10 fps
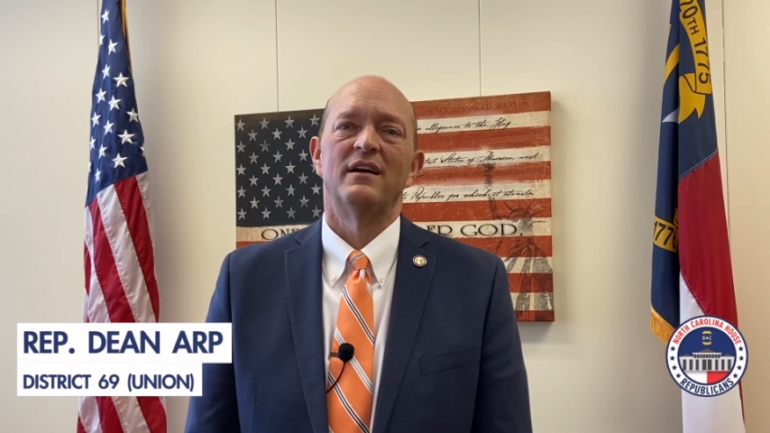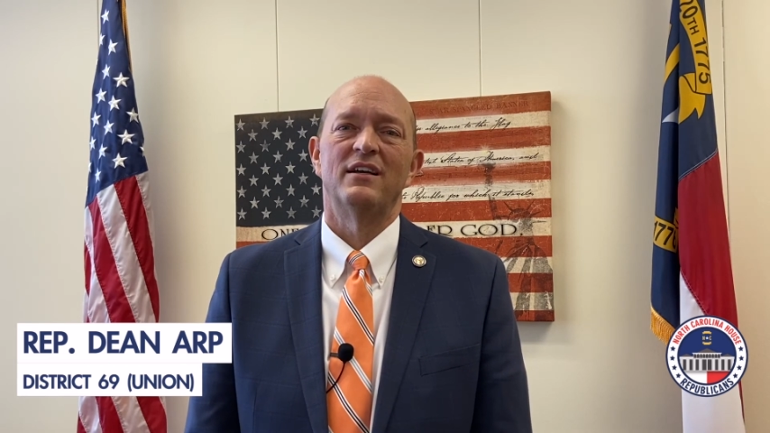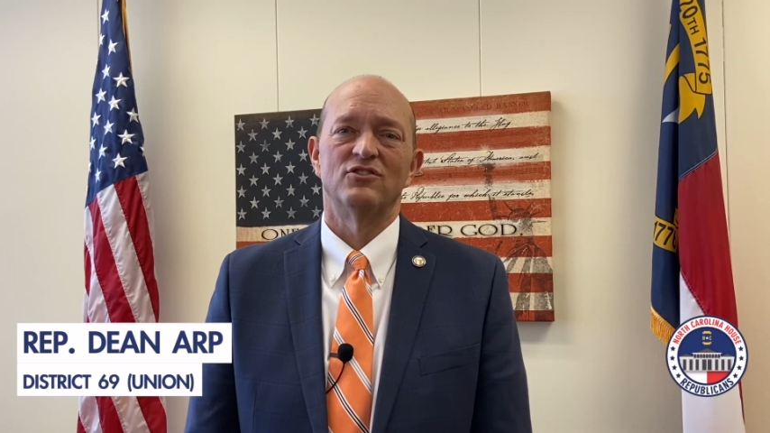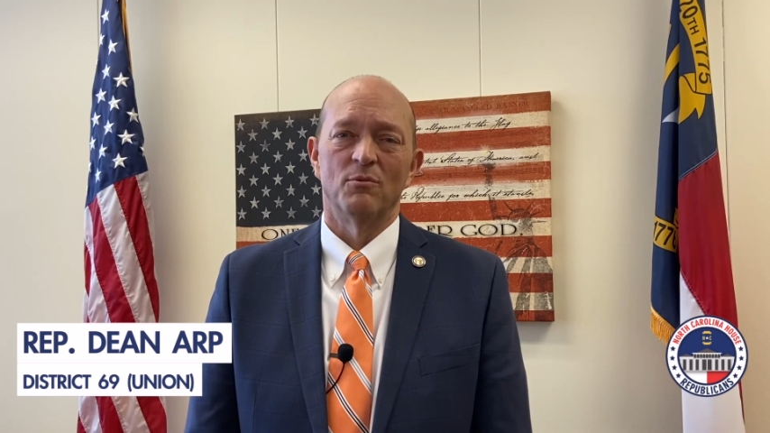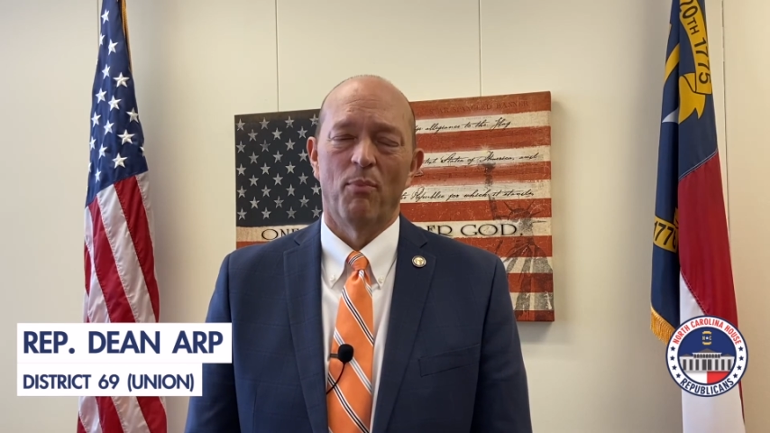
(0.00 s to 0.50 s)
and
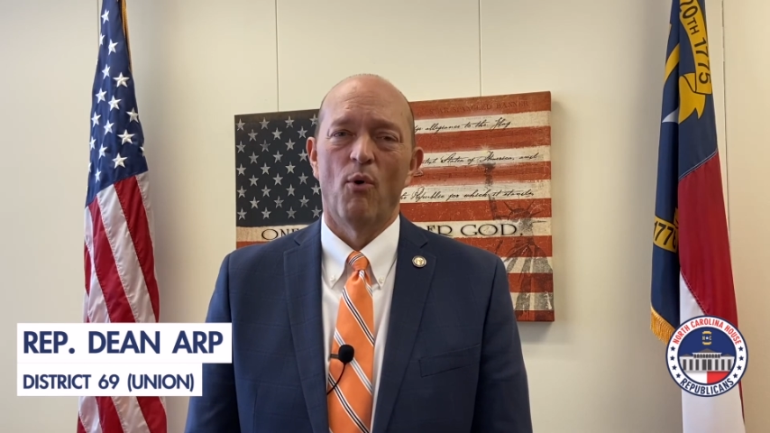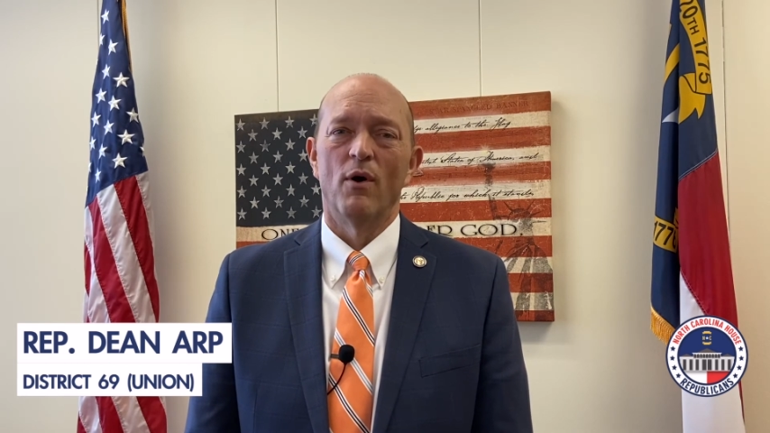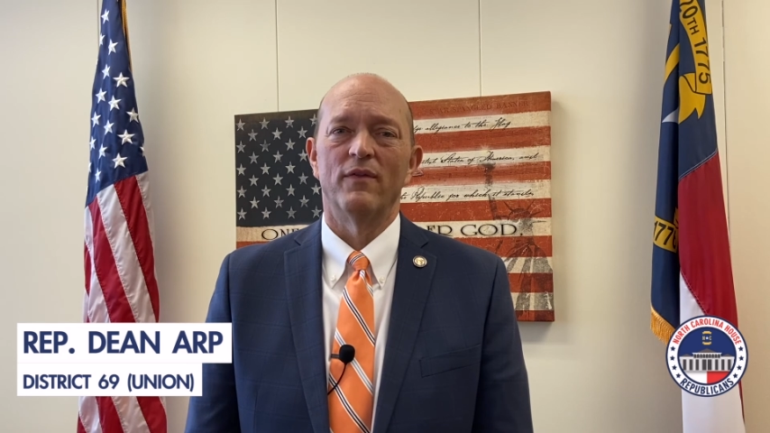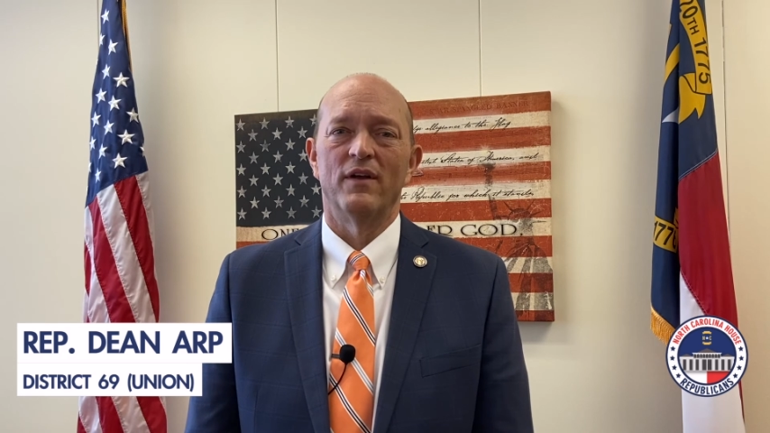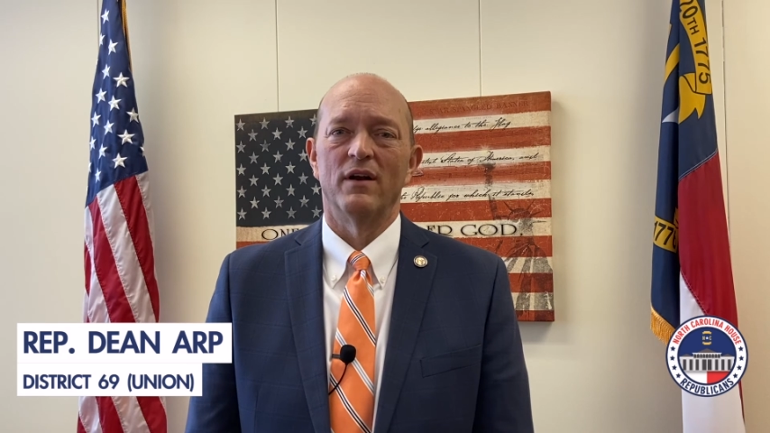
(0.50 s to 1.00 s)

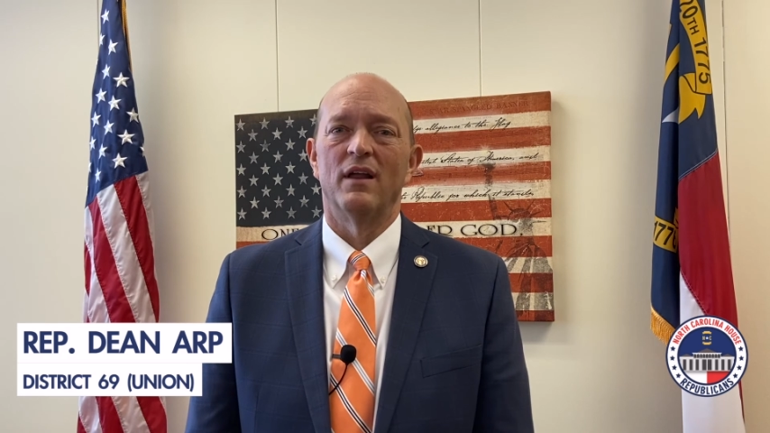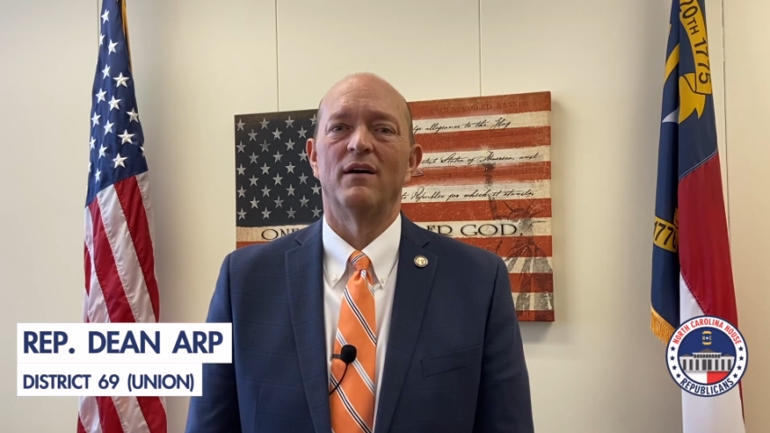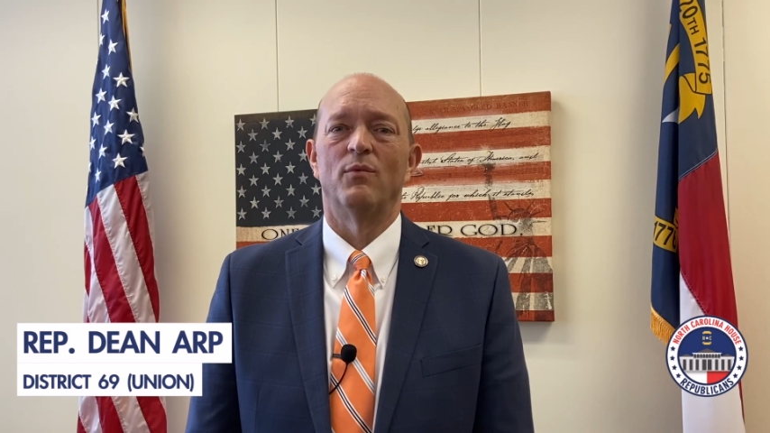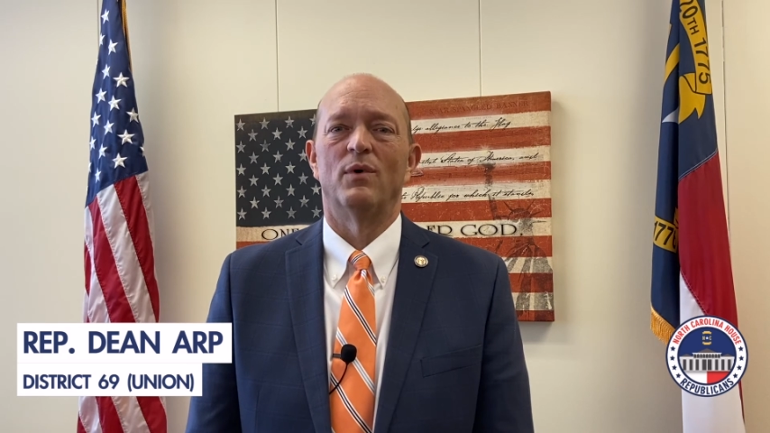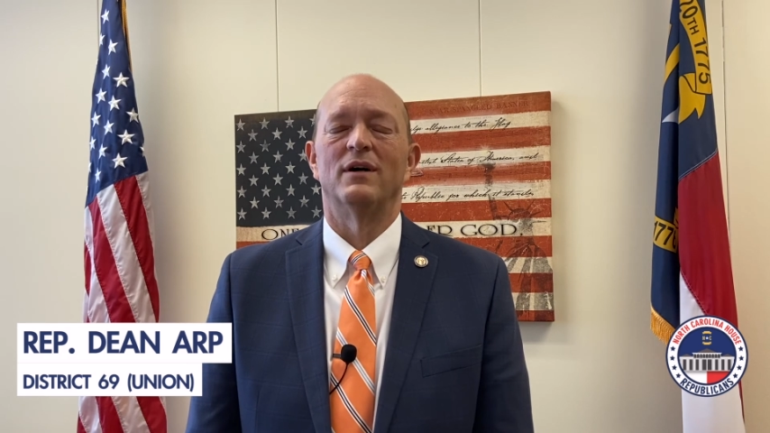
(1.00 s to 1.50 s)
support their
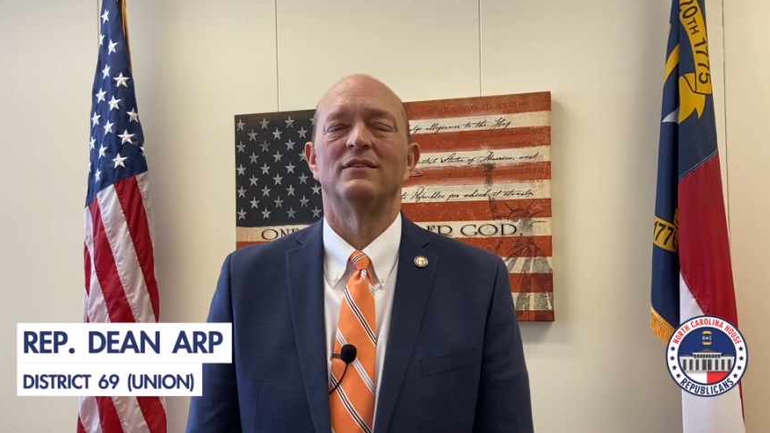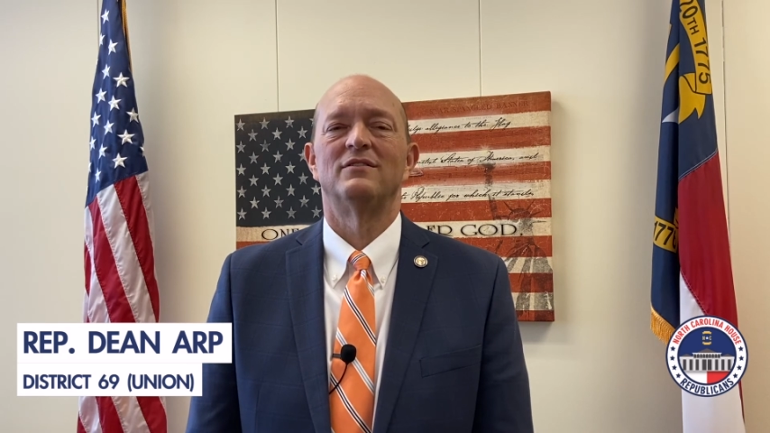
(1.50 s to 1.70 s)
loved ones.